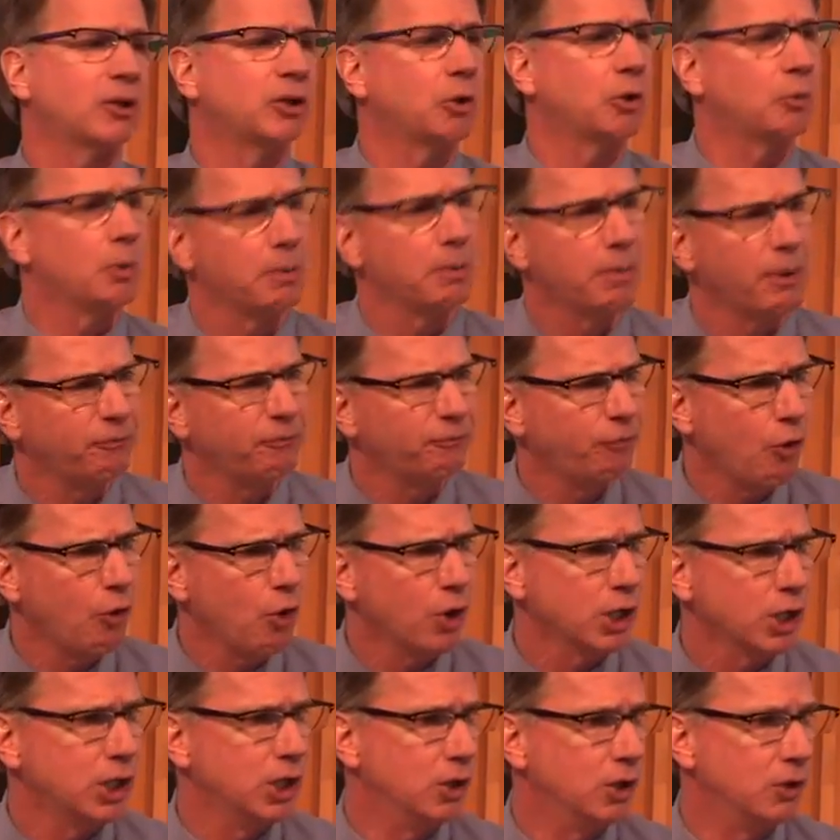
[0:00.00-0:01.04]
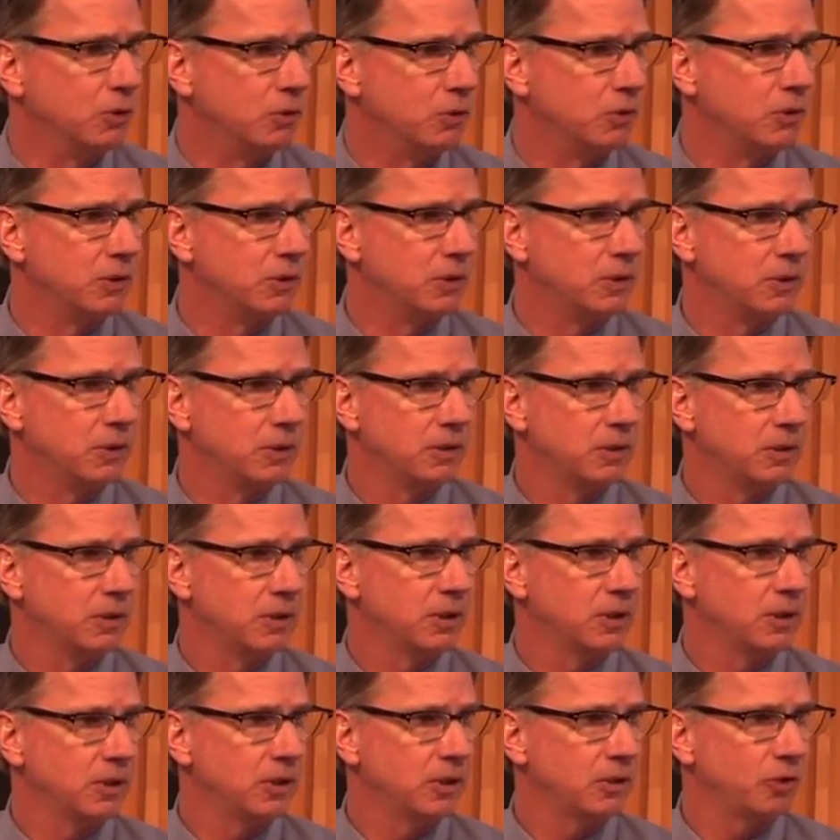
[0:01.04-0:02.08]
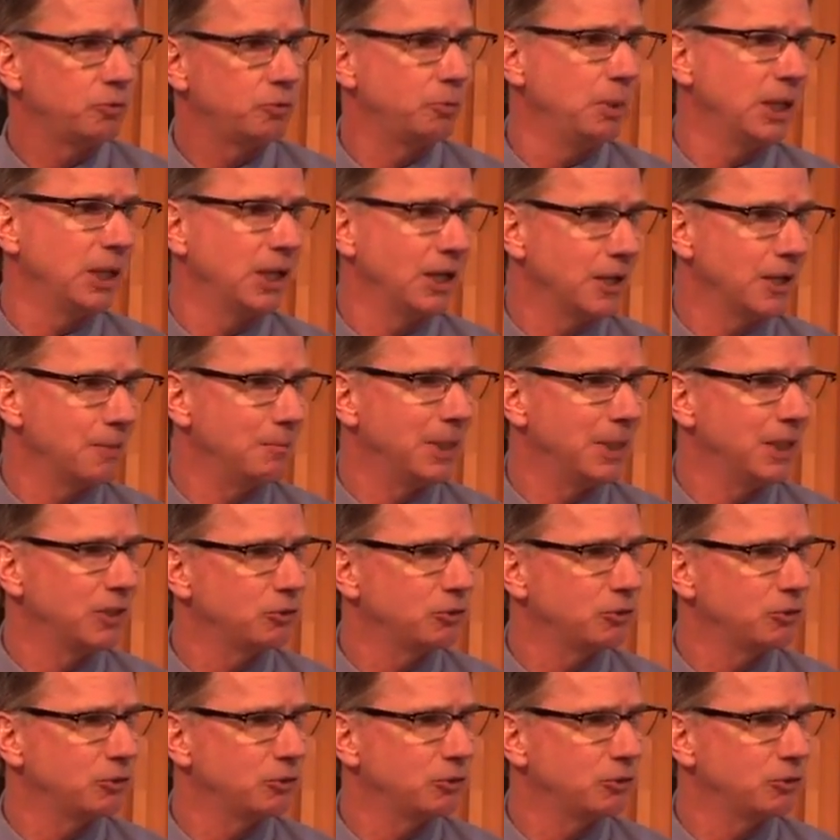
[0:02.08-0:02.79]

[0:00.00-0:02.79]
that were before you. Speaking of being